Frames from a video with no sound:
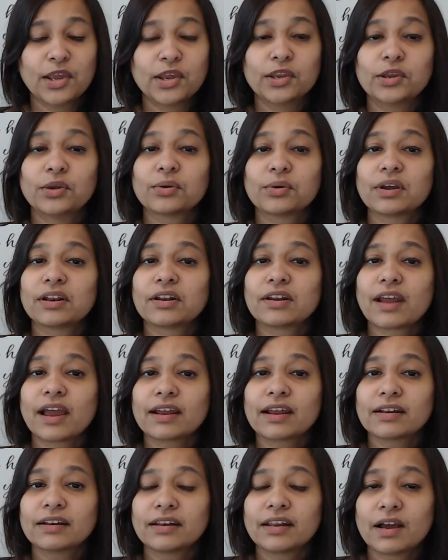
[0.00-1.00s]
You can
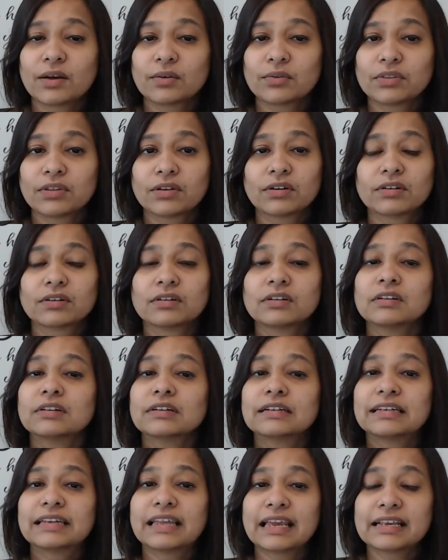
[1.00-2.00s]
write down the
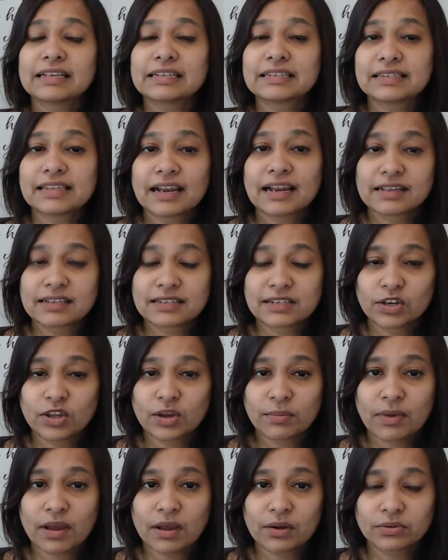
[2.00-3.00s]
taste that is in your
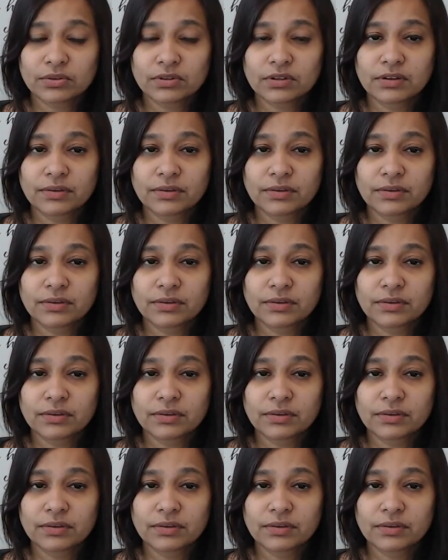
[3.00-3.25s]
mouth.